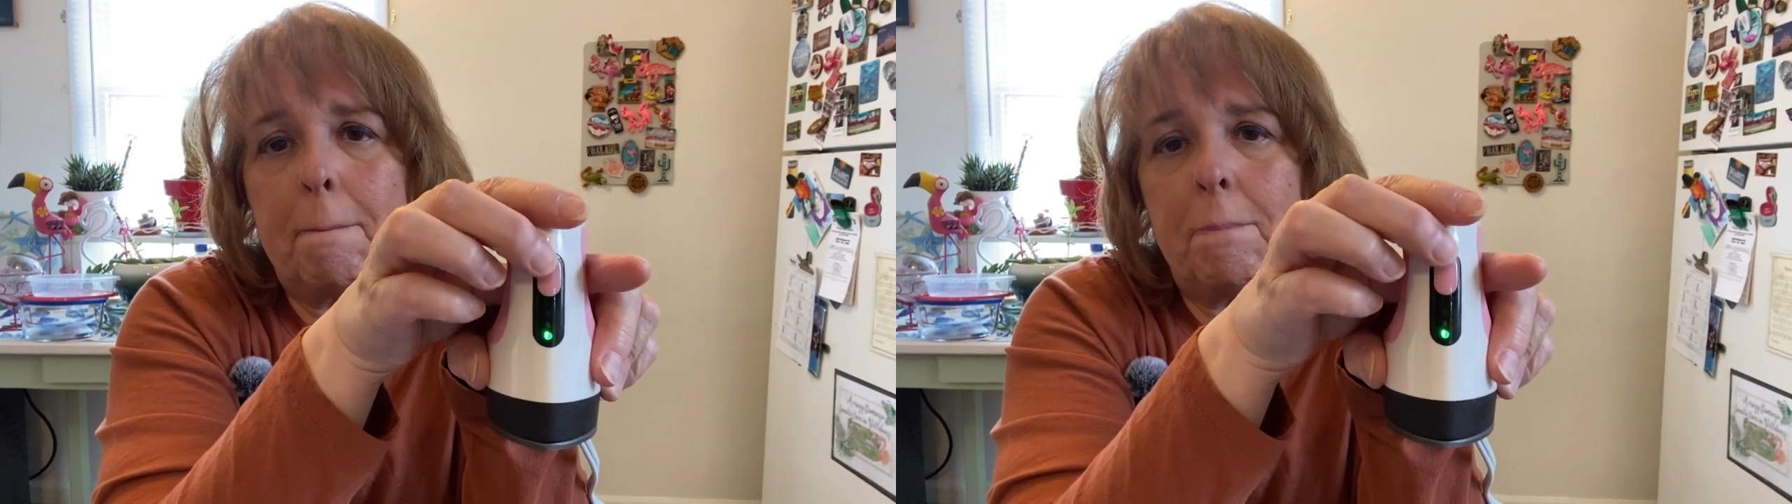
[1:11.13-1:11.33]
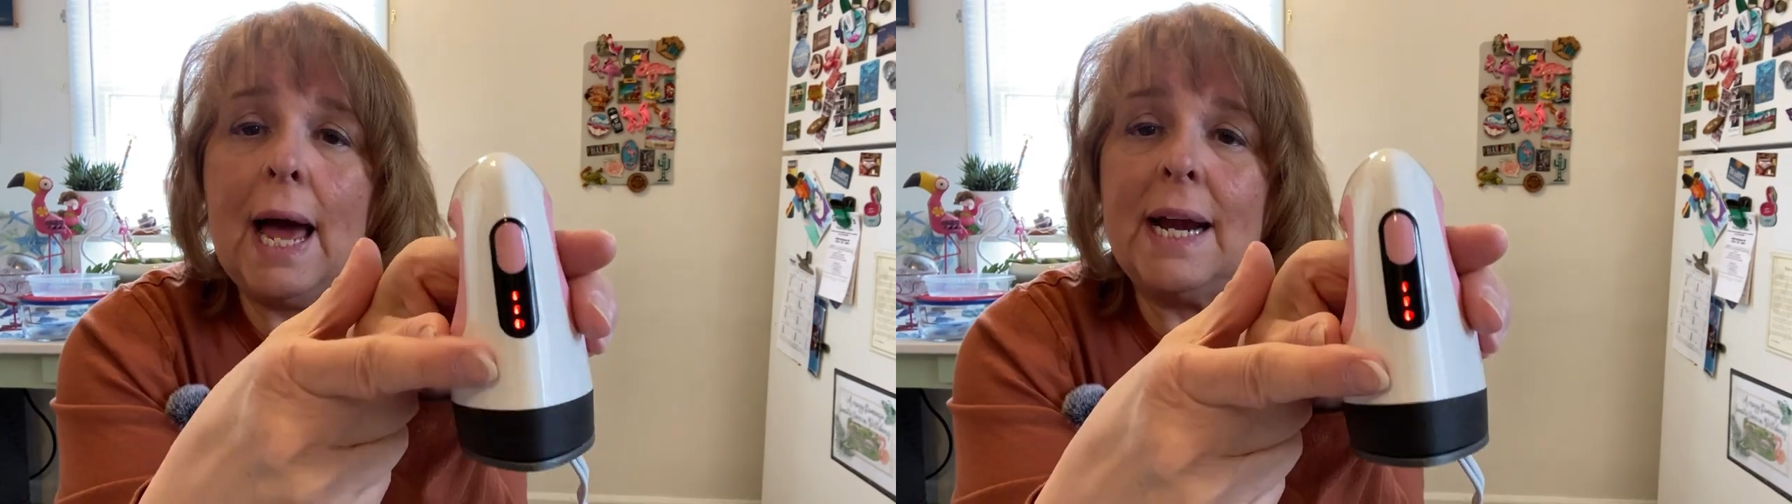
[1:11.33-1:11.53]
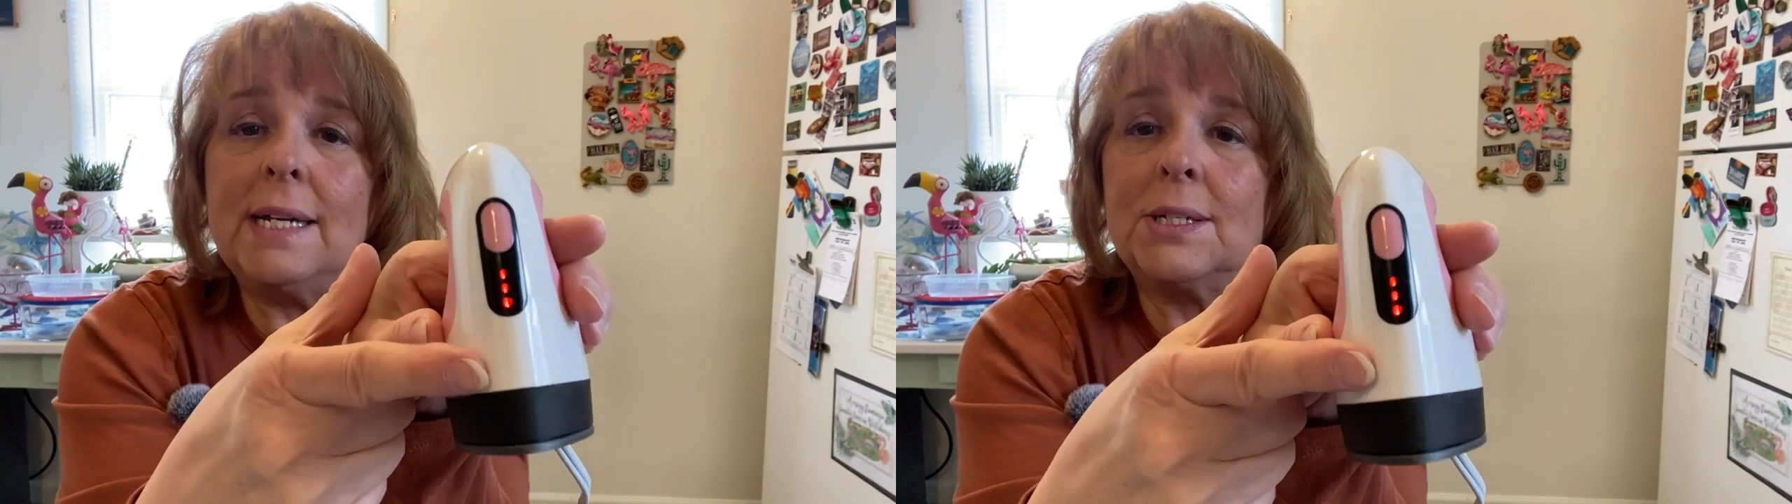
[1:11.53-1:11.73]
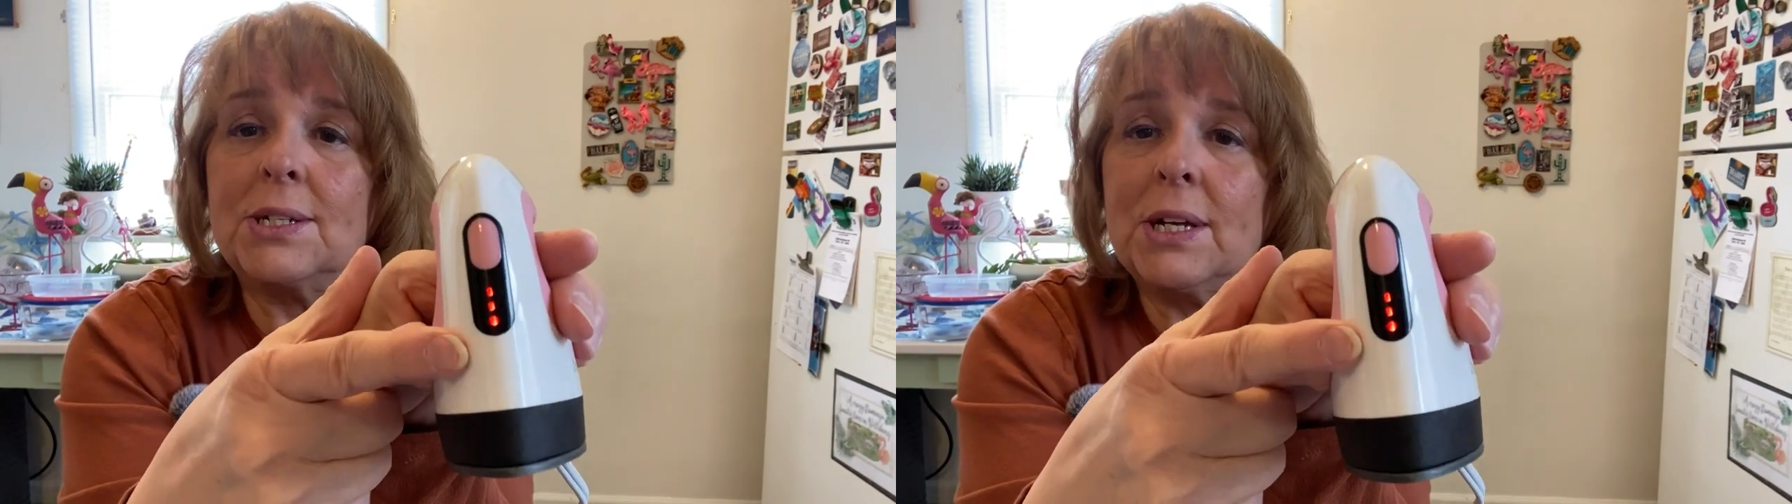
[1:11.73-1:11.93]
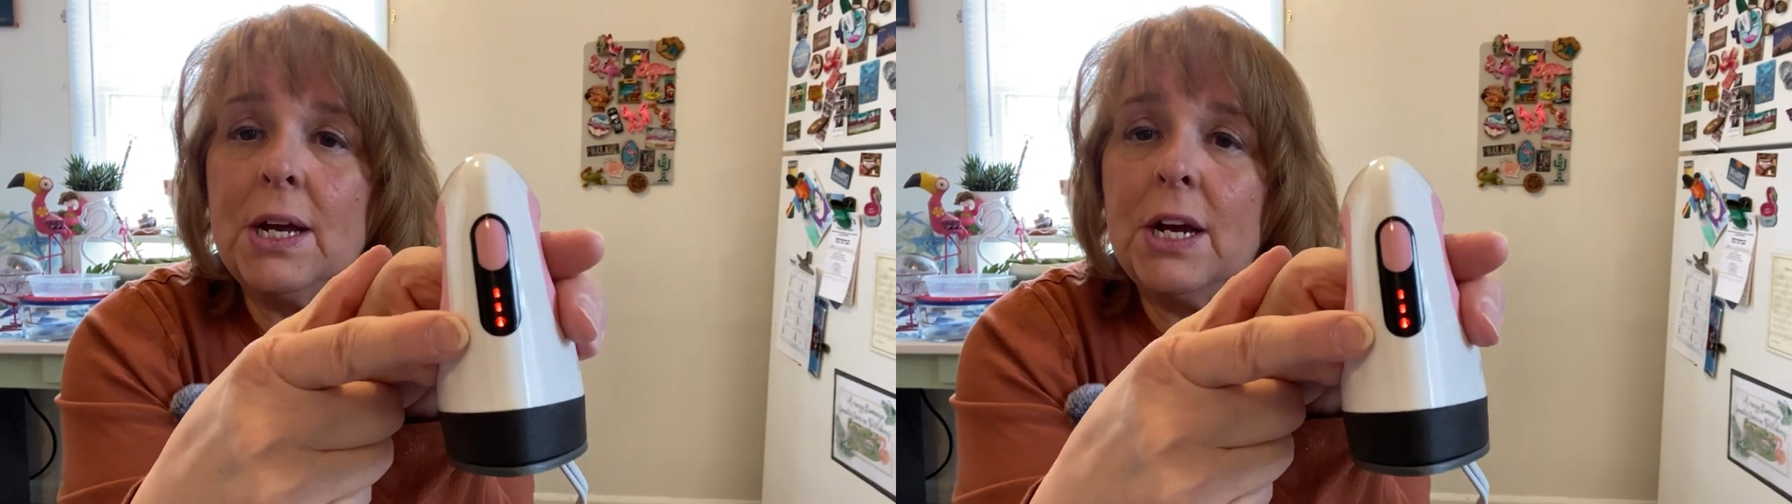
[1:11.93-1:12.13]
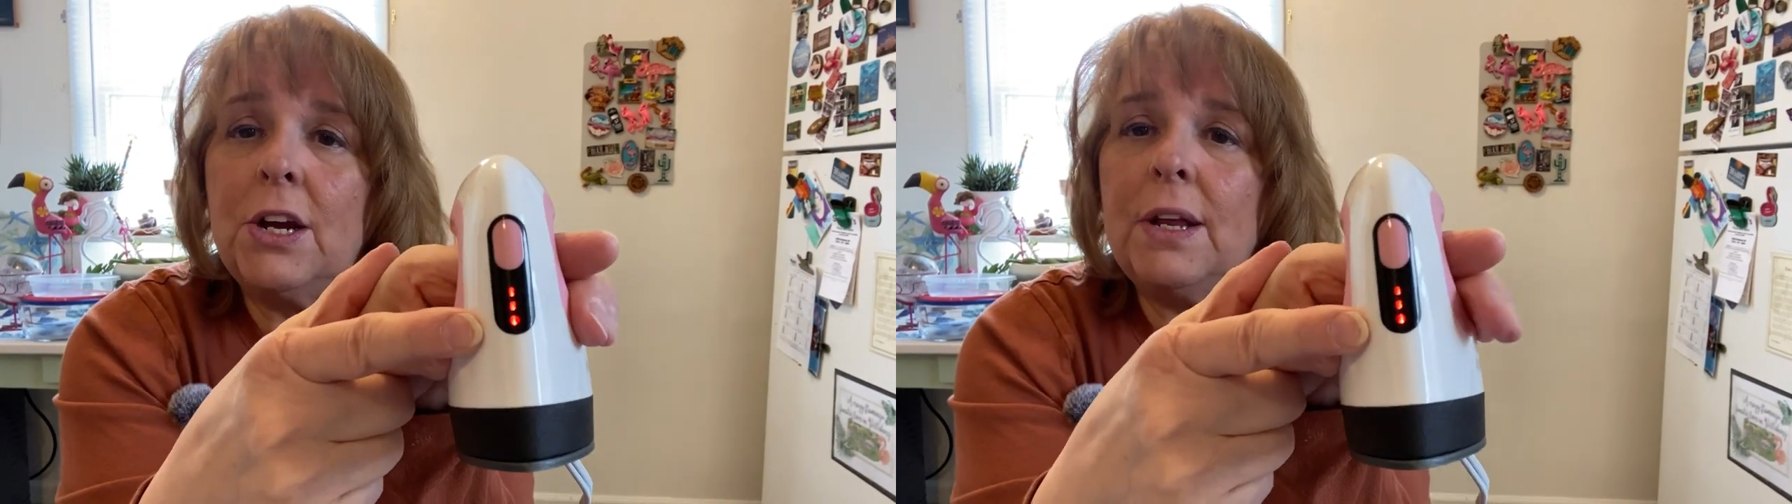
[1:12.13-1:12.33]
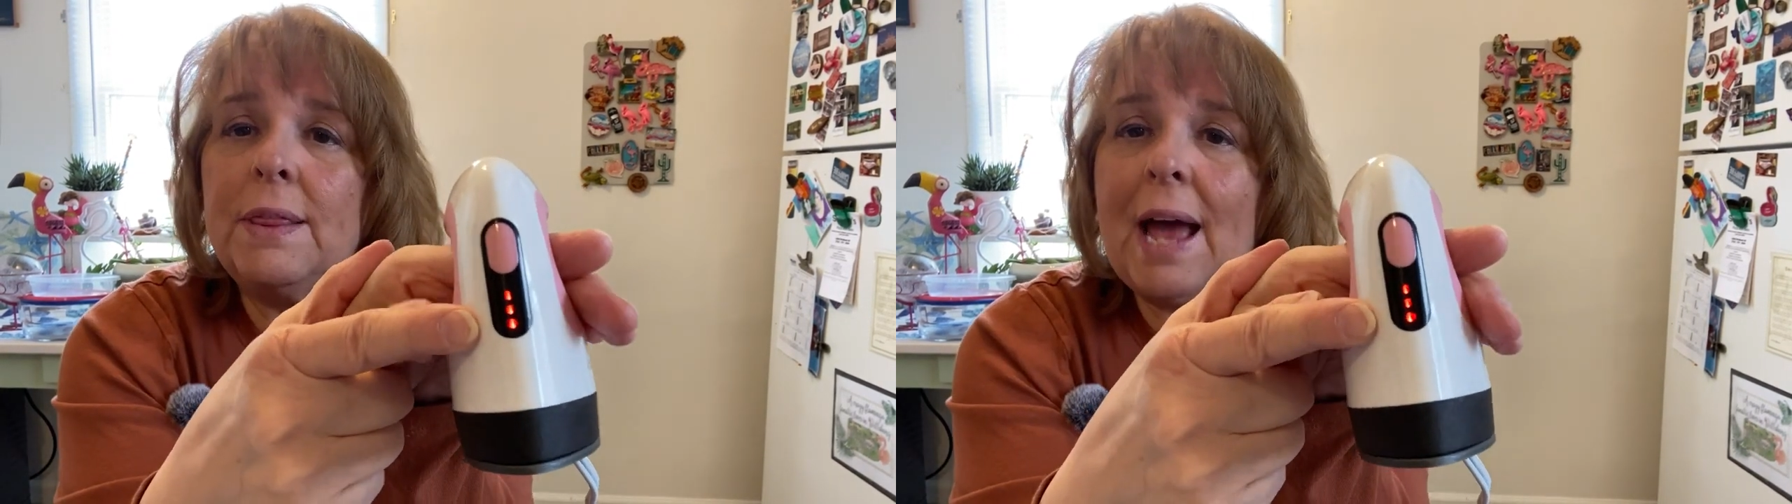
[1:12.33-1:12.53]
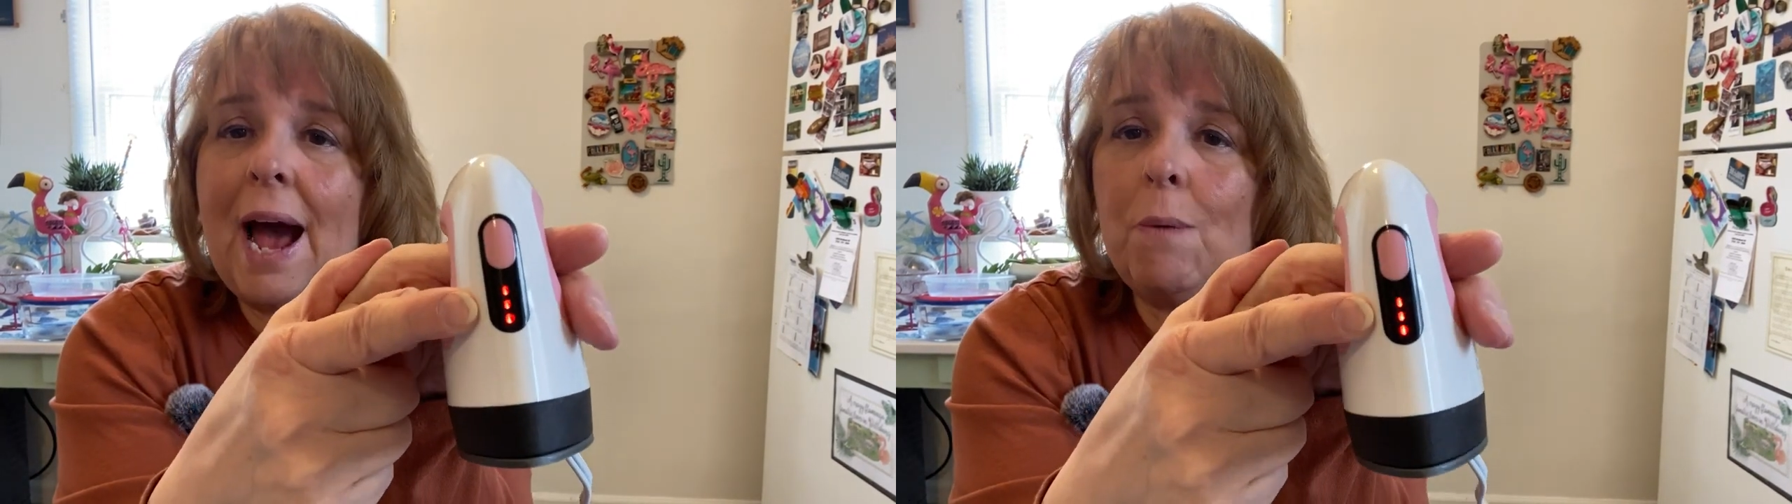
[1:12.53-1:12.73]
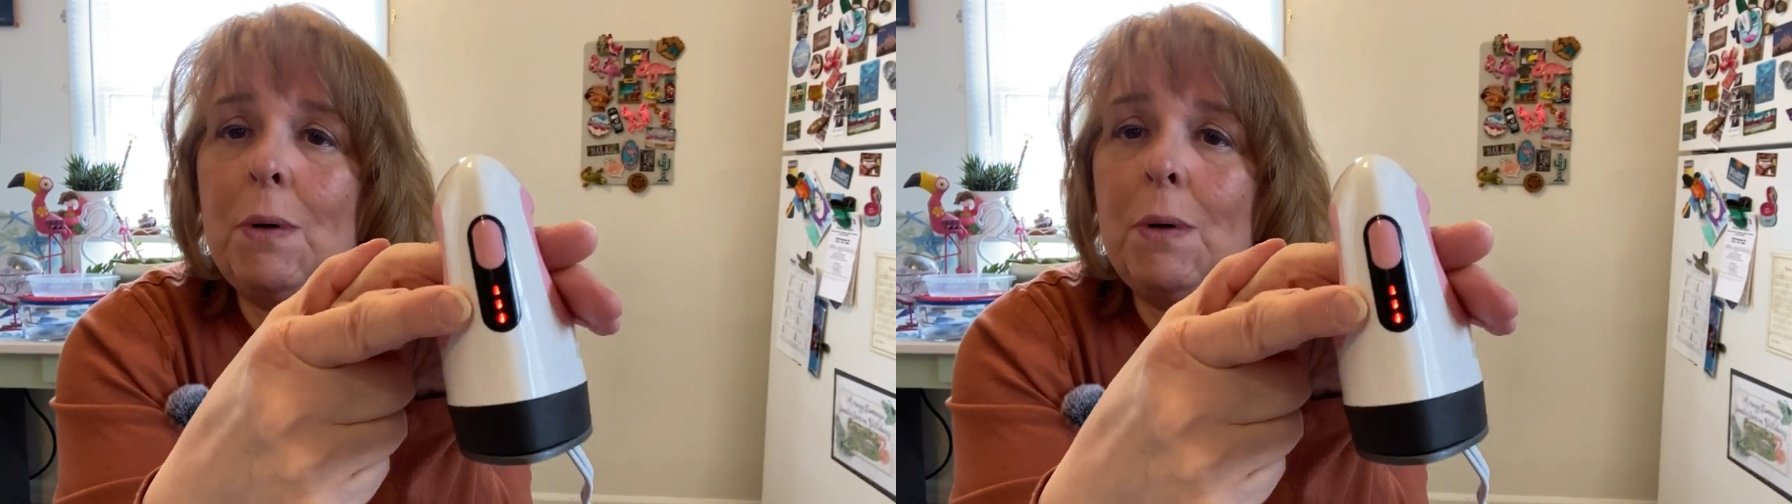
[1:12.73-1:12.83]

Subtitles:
Lights, that